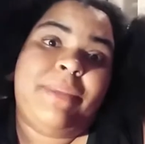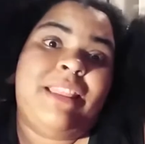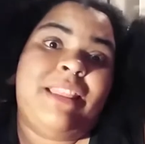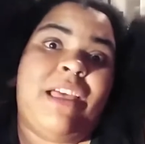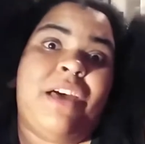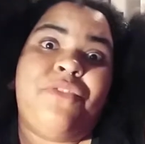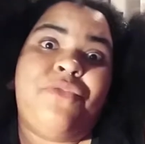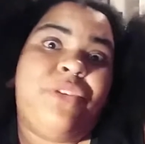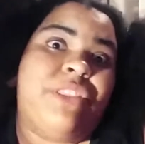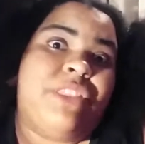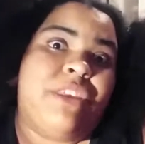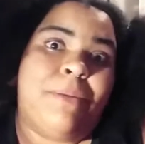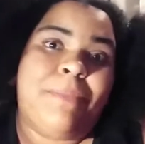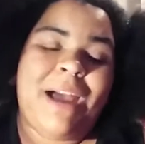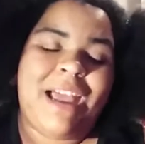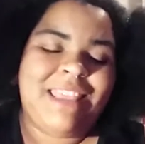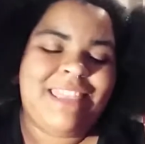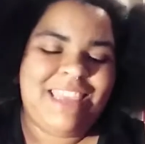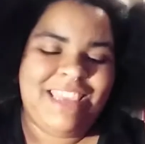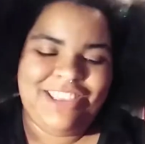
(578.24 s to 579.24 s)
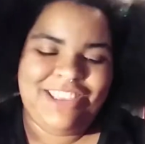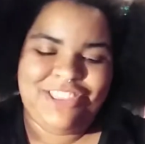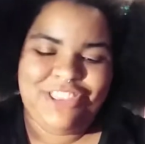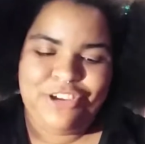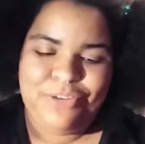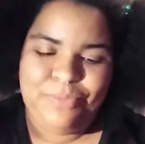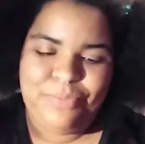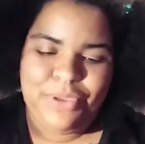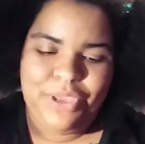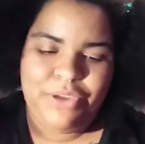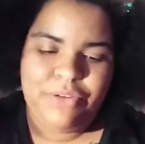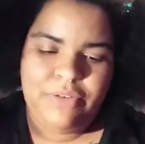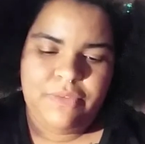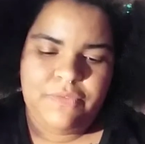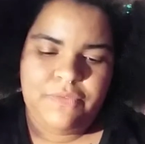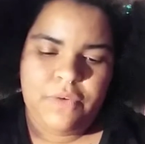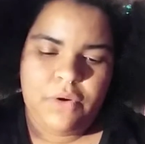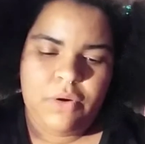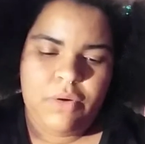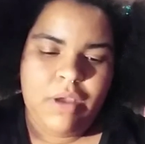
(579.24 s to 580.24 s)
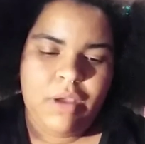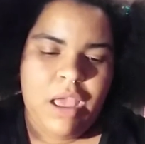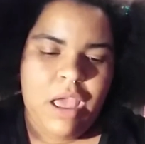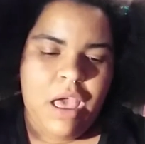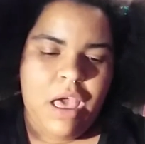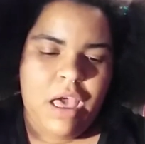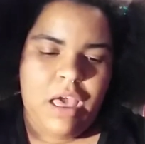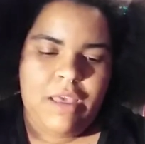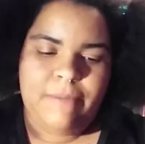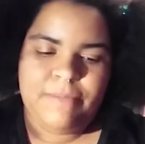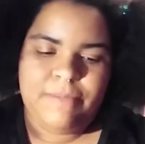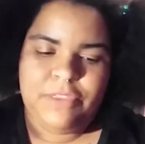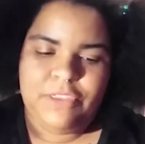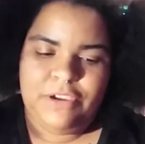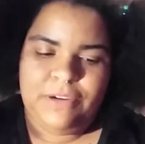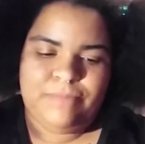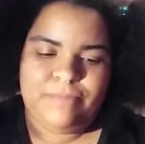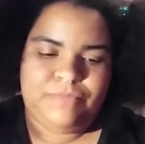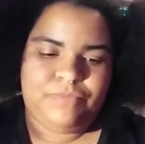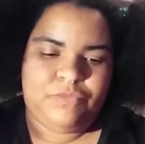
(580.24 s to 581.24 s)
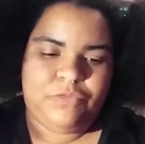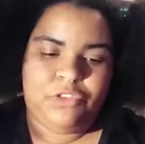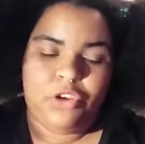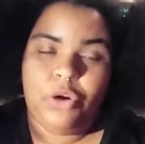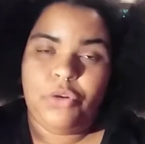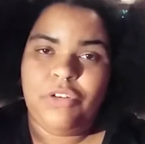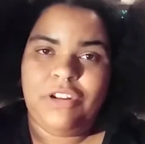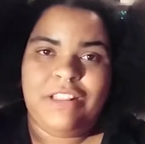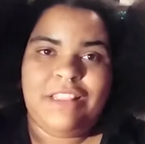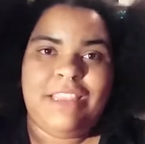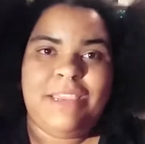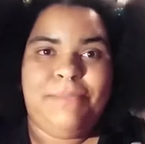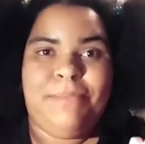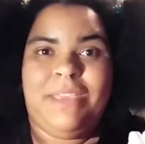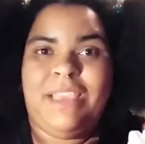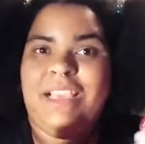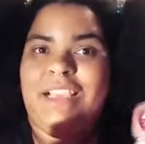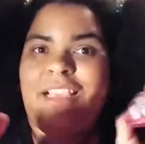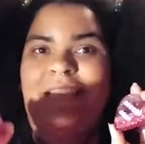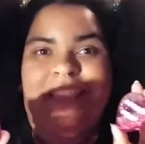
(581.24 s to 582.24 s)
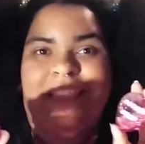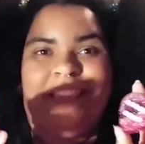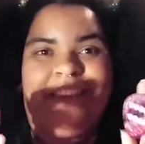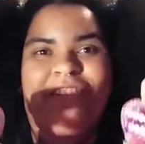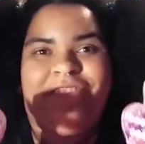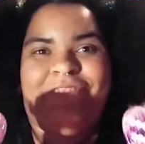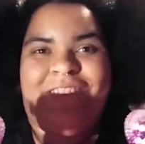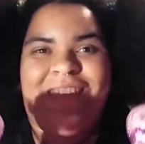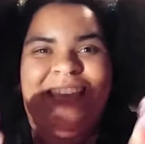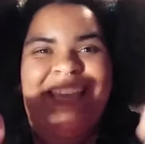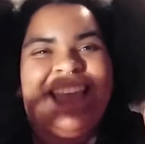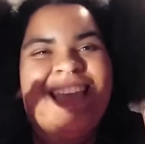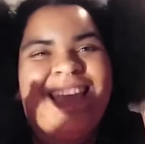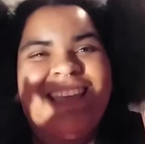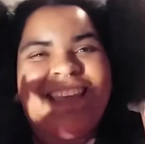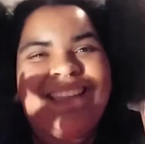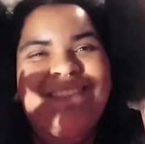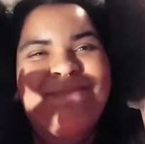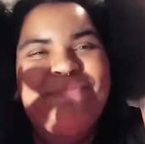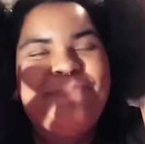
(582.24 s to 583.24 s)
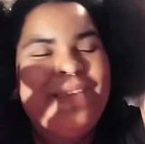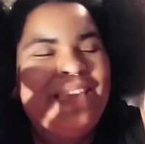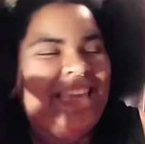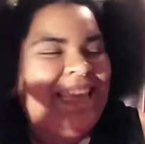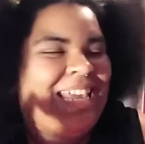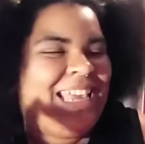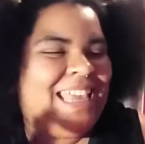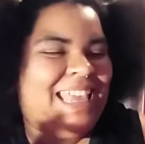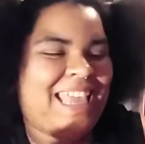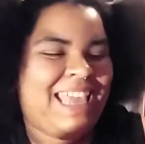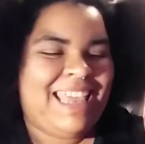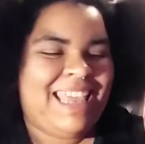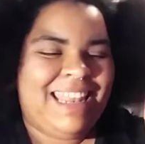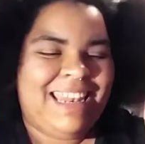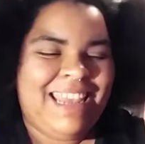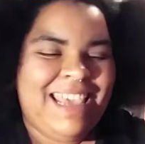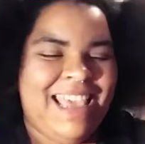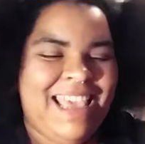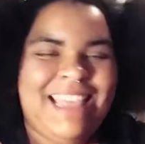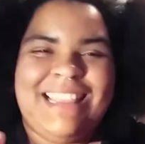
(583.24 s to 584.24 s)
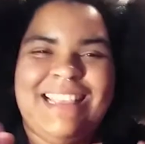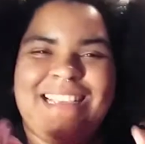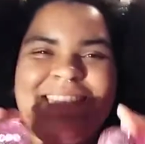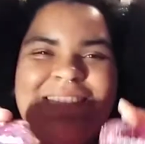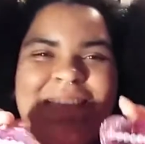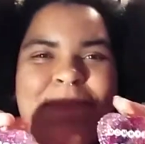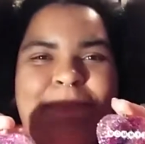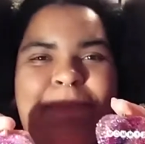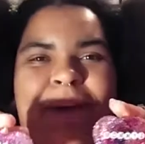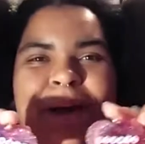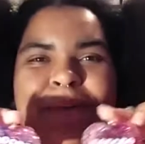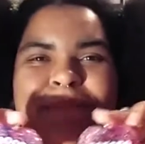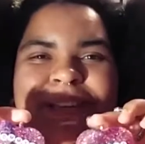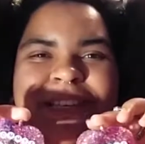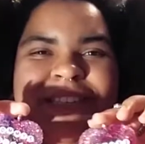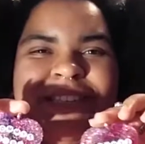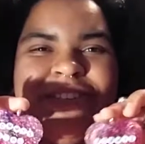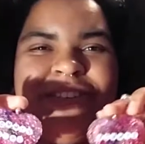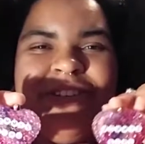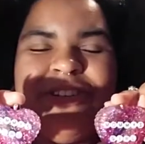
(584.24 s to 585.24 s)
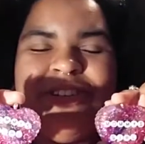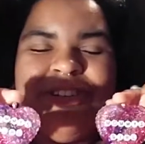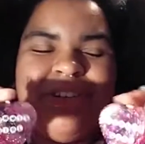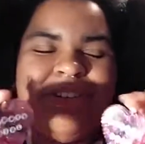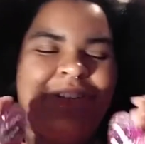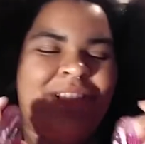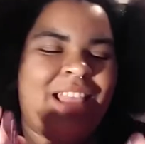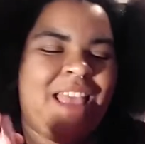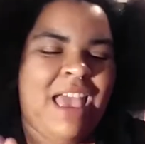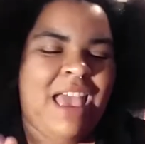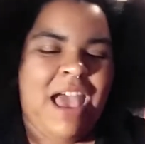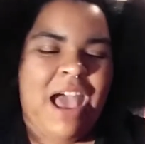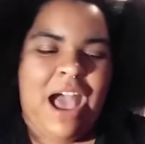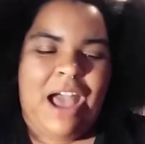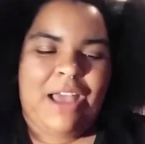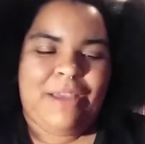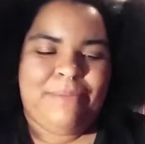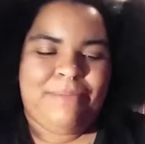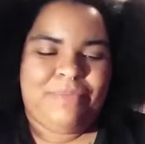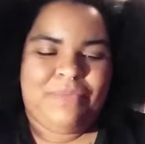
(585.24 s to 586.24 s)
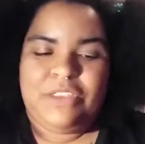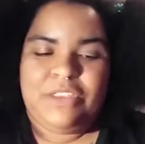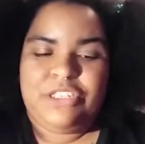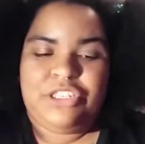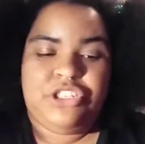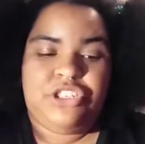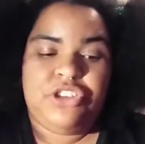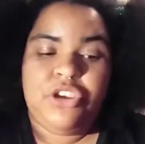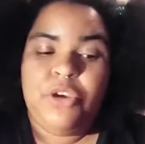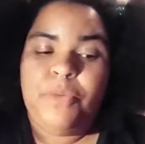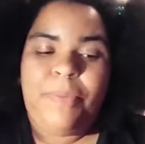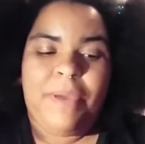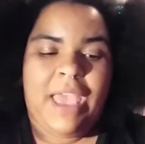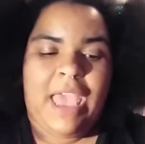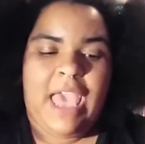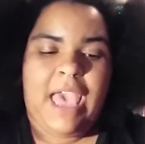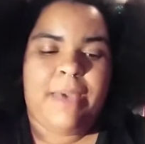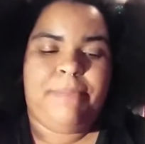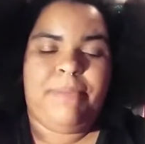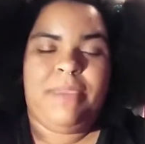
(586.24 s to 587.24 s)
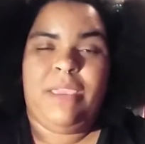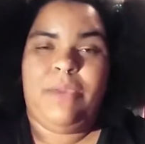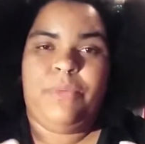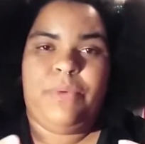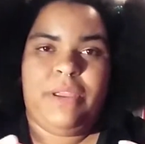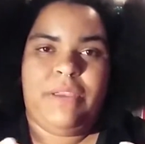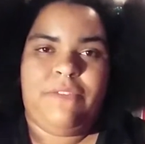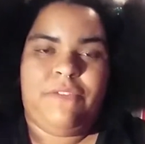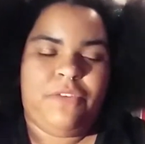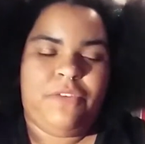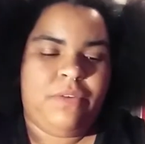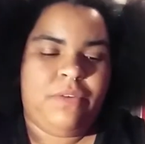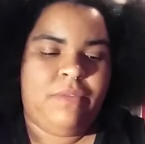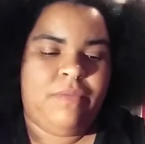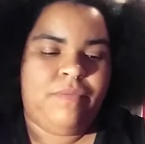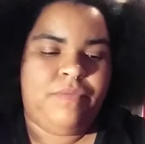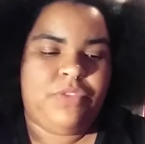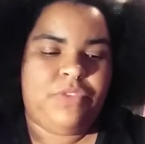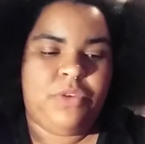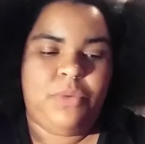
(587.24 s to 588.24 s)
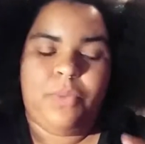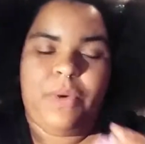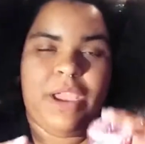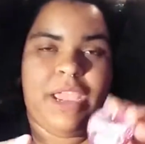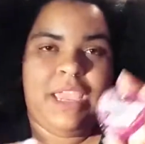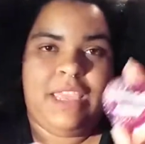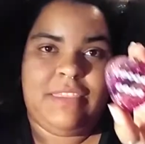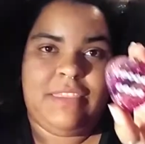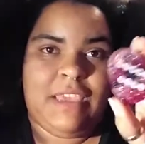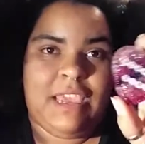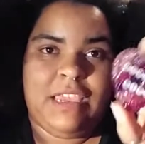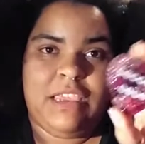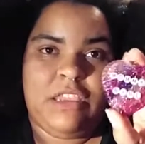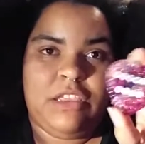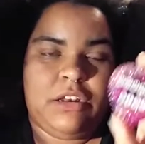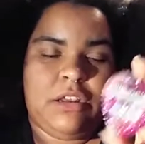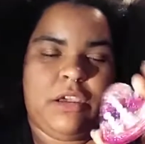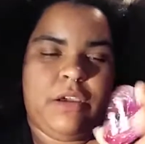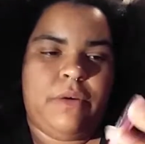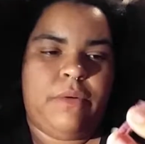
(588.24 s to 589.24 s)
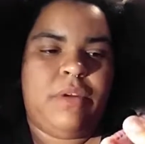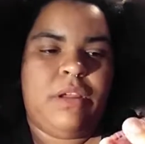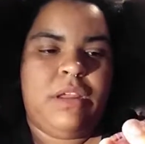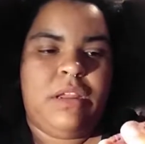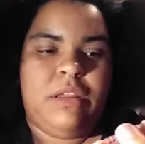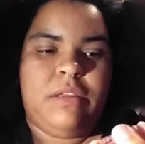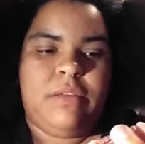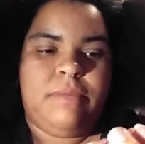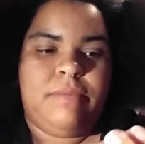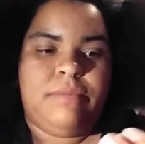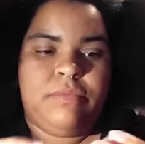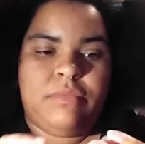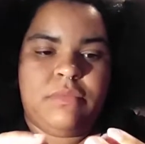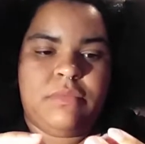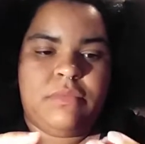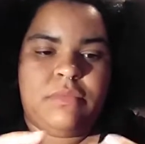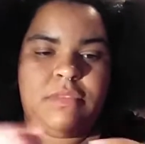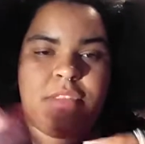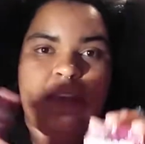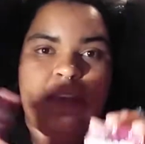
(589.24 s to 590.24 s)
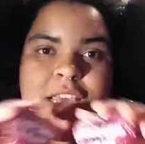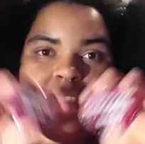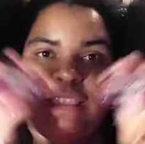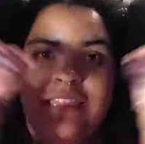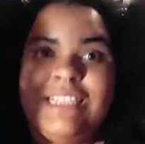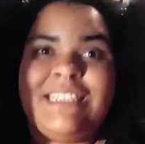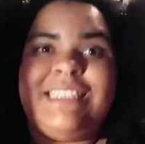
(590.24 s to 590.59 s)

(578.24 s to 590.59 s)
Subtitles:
in love with them. I think they're beautiful. They're totally me, glittery and pink, and they say Mommy's Girl. I'm super happy with the way that, you know, the